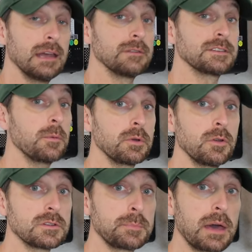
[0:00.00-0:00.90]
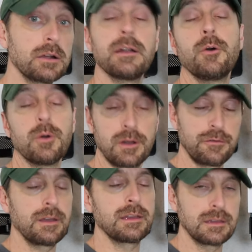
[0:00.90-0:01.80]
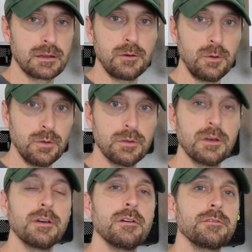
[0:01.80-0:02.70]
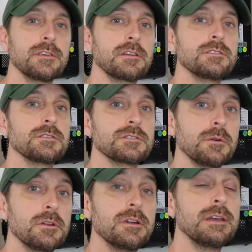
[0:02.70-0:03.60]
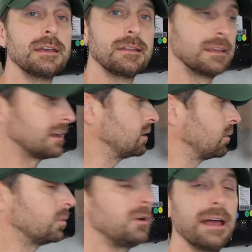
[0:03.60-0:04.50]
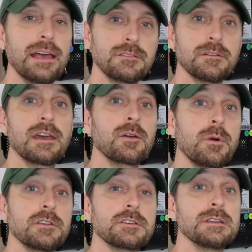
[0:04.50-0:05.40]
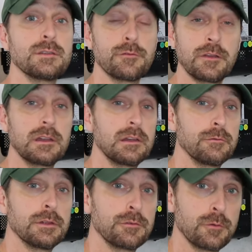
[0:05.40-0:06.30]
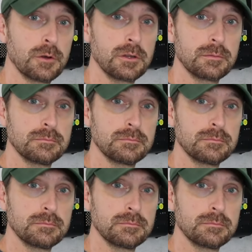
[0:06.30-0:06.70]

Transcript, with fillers: And if someone knows better, or if I can get a hold of Signature Solar, then we'll answer that question definitively for you.